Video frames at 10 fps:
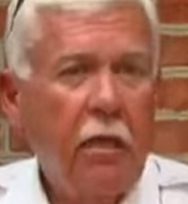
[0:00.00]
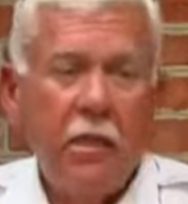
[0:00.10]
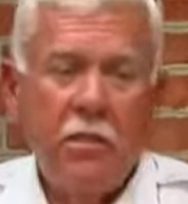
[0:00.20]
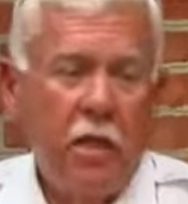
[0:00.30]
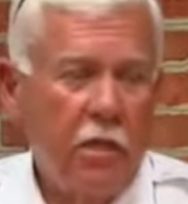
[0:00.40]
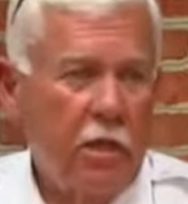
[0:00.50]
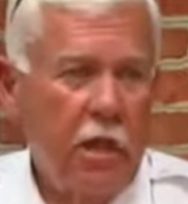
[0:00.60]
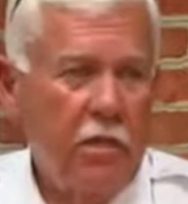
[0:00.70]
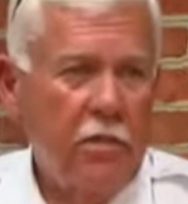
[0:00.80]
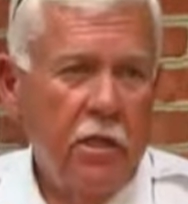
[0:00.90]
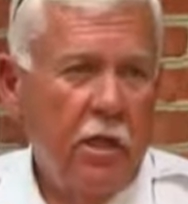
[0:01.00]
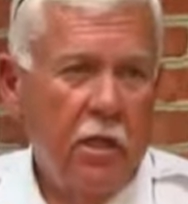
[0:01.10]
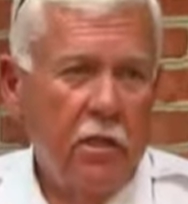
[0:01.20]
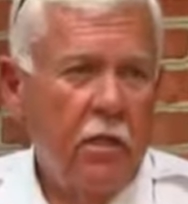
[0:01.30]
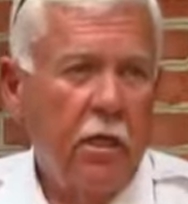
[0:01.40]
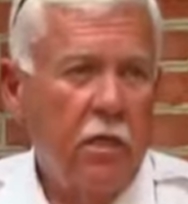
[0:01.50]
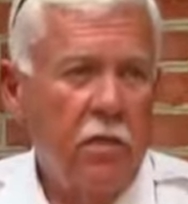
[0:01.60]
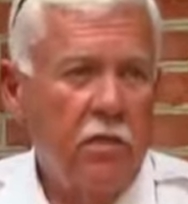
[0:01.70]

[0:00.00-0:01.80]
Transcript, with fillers: that's not the case in any, any